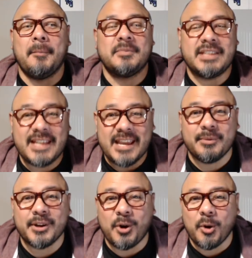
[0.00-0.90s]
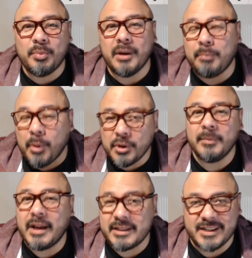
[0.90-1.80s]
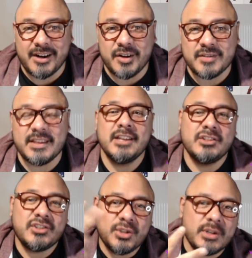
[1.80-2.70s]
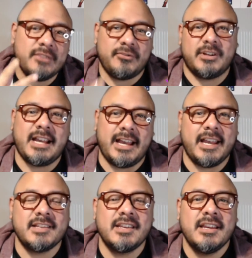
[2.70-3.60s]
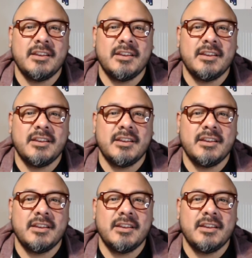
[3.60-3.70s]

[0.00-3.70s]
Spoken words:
Today we're going to open up Pokemon cards, two different kinds.